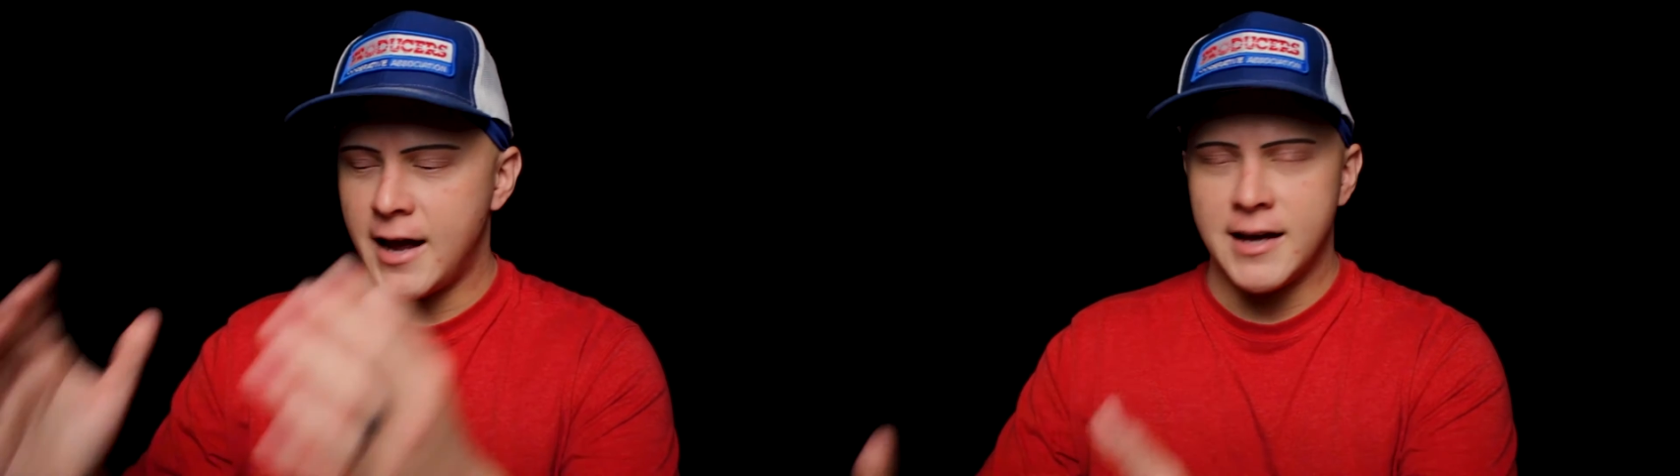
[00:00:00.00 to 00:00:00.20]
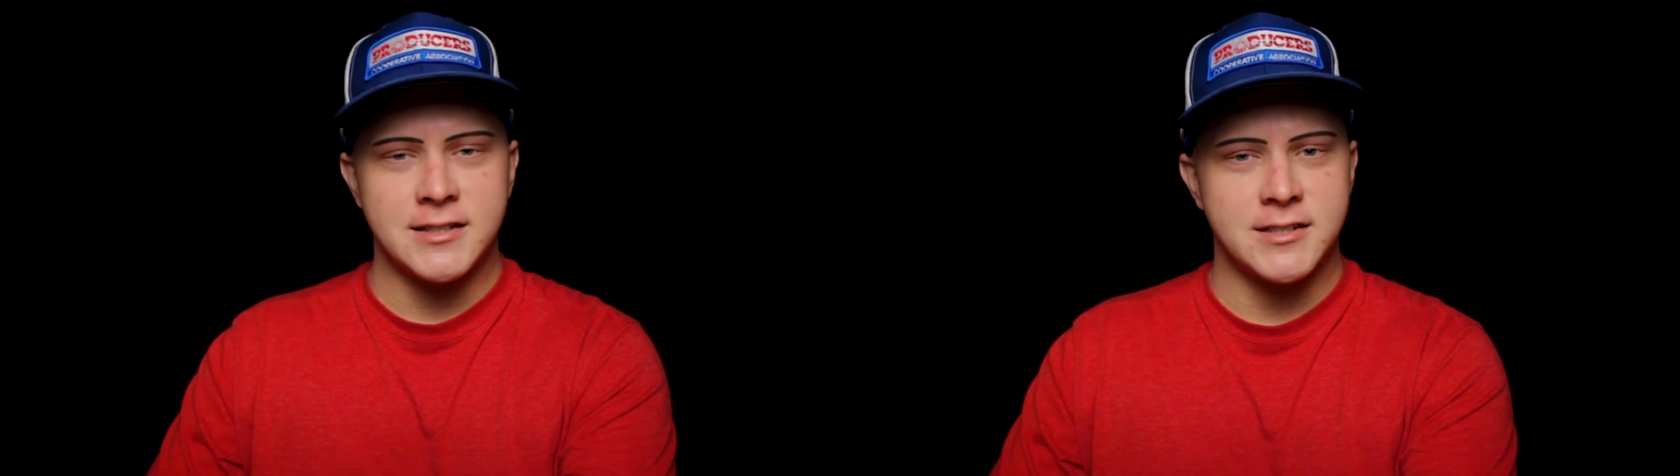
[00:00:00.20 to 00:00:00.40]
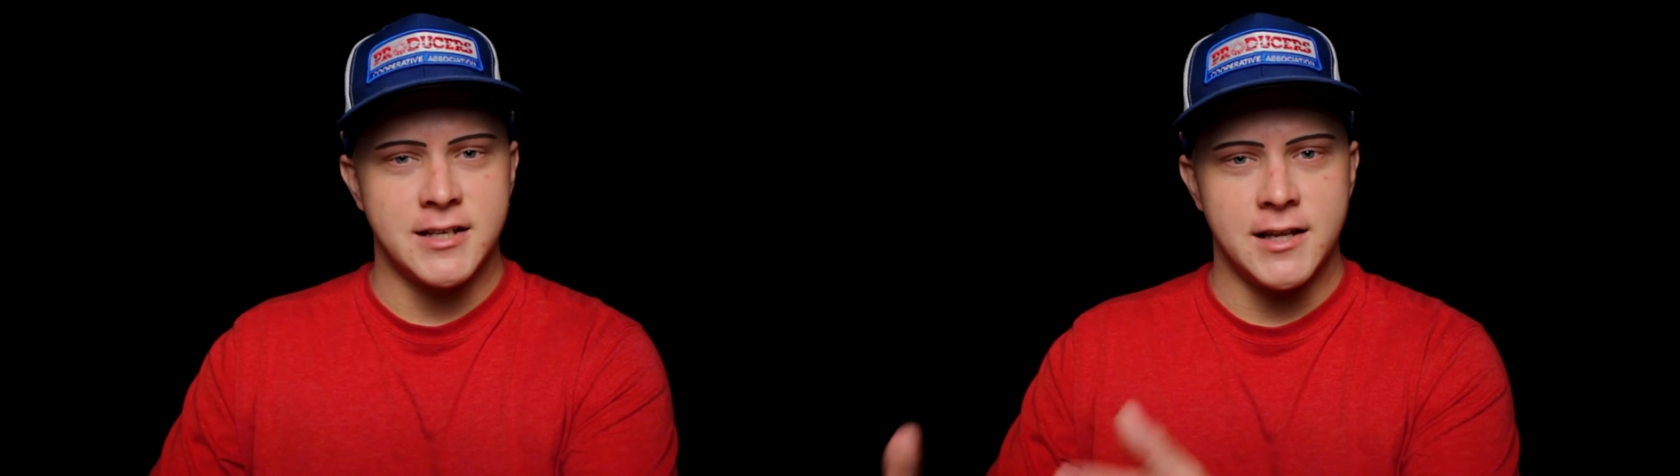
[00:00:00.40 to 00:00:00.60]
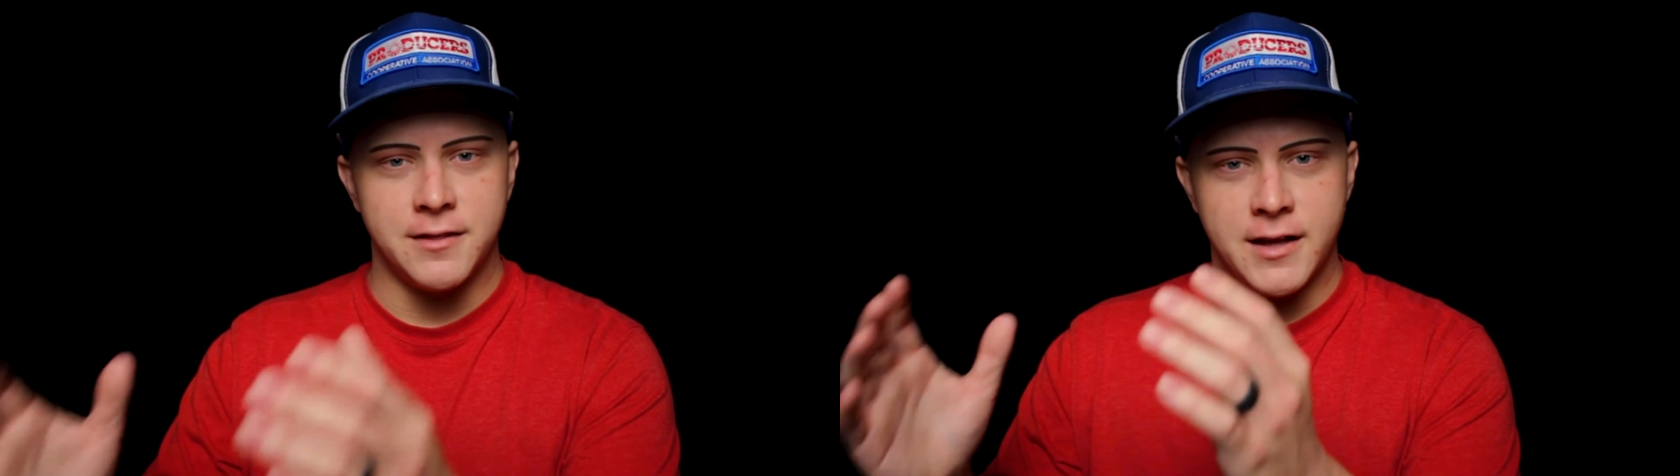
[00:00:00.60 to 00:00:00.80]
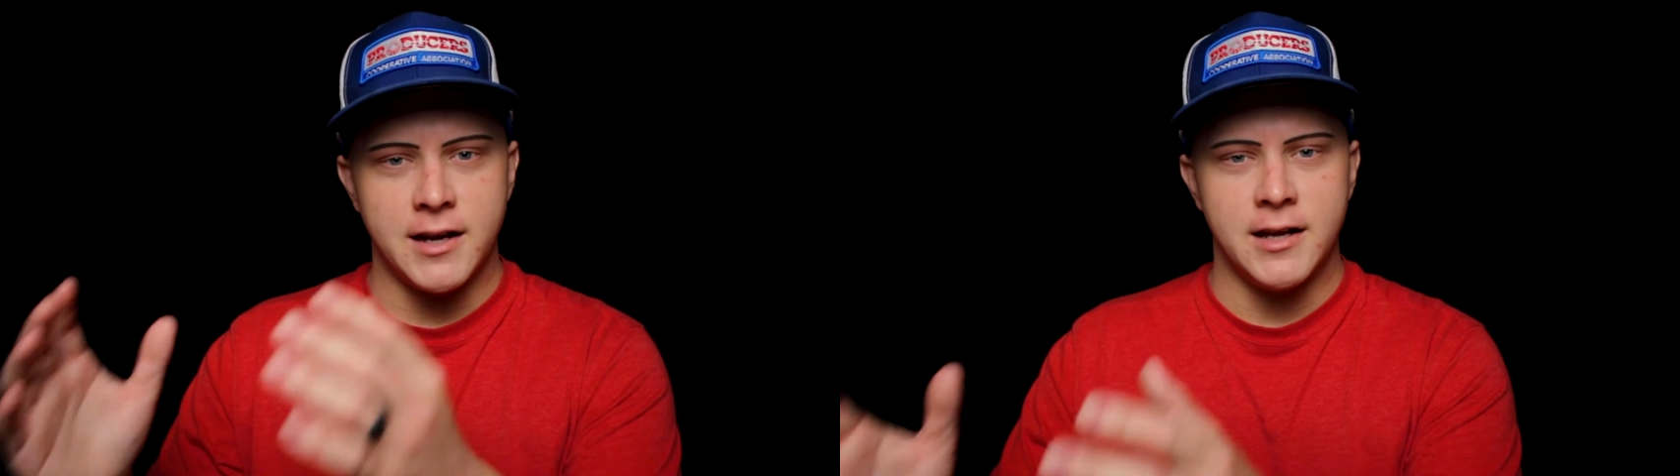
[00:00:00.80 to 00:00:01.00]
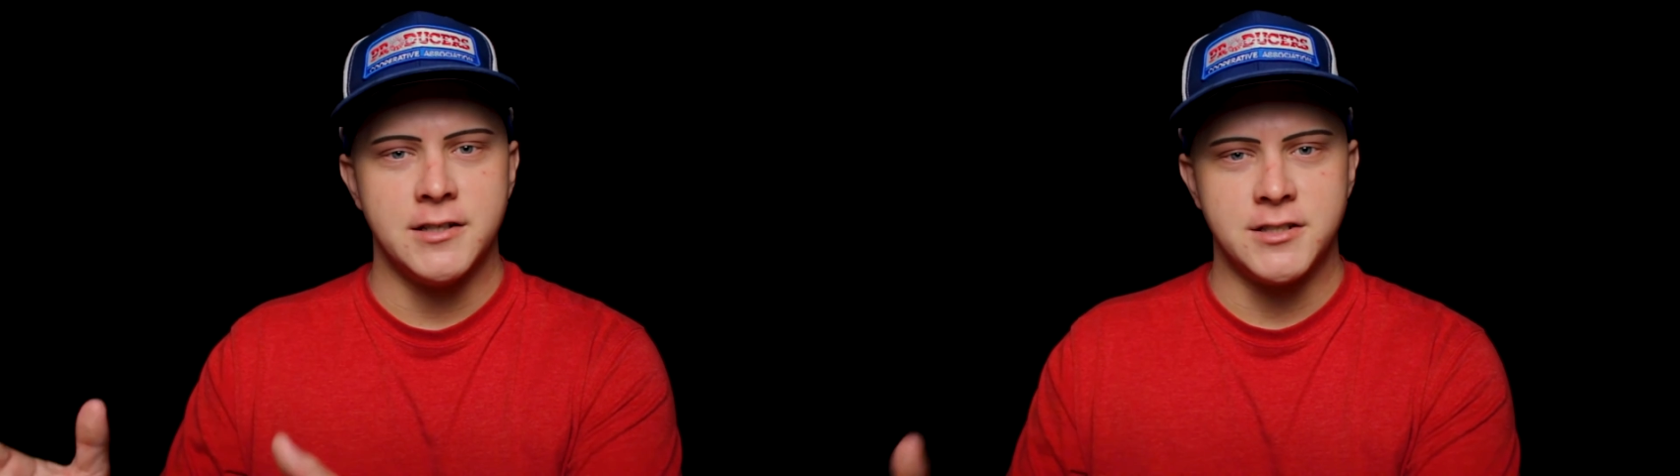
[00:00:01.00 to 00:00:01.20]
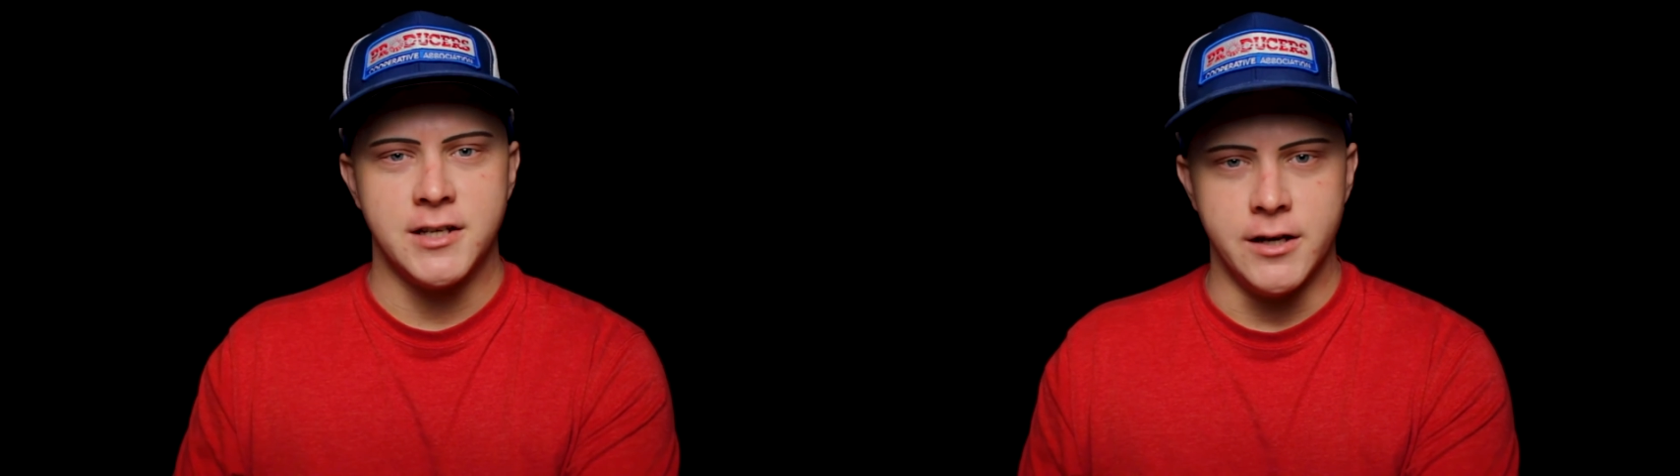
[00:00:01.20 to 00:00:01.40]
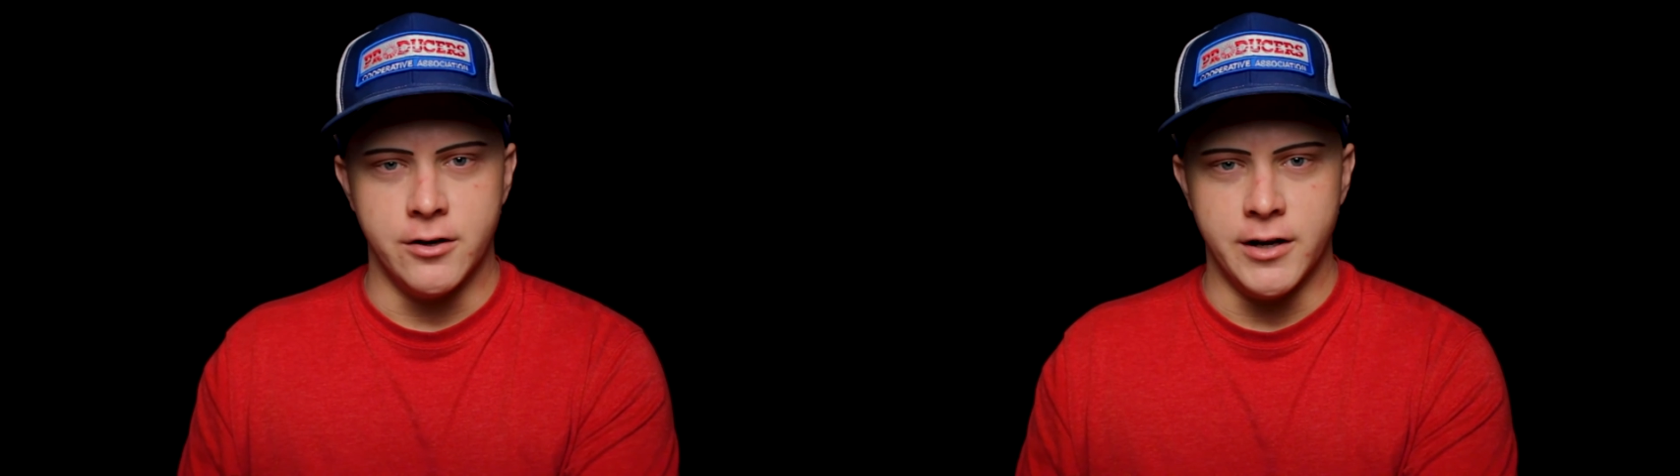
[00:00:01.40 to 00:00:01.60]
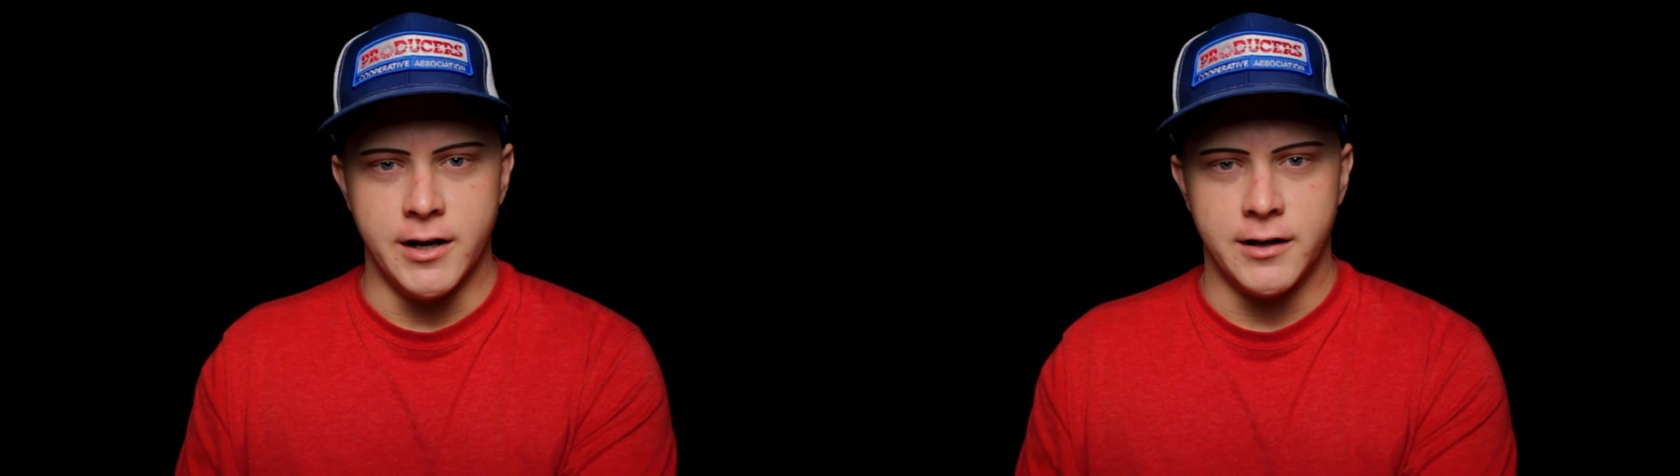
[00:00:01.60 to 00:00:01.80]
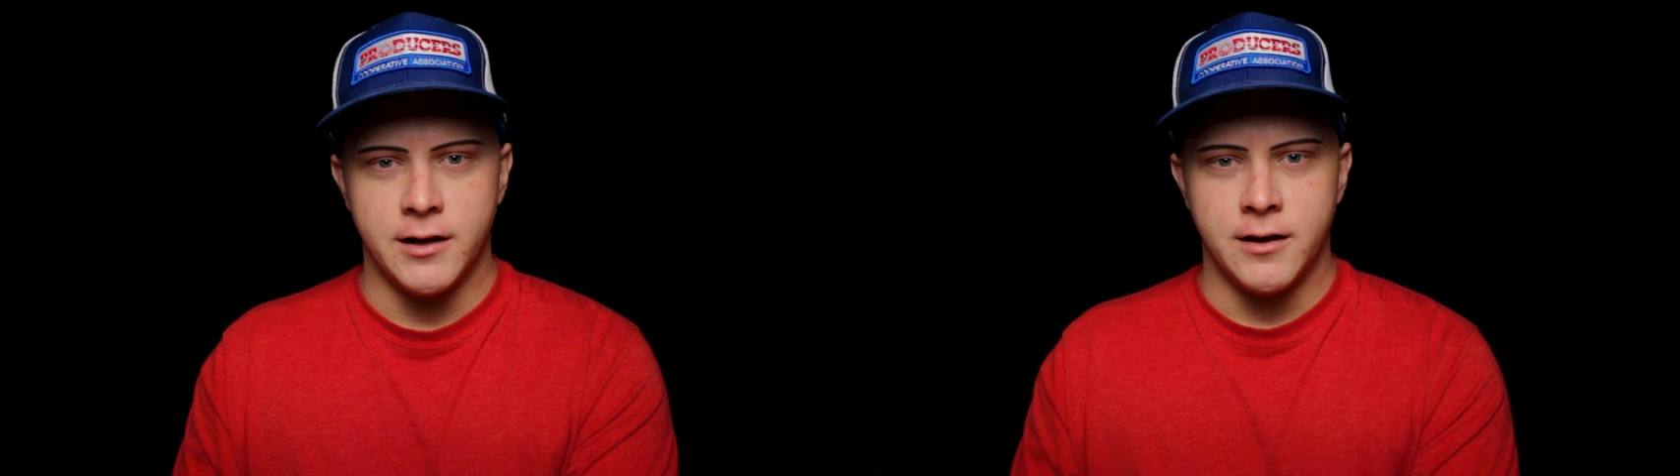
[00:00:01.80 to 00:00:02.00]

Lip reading: asset that is the internet.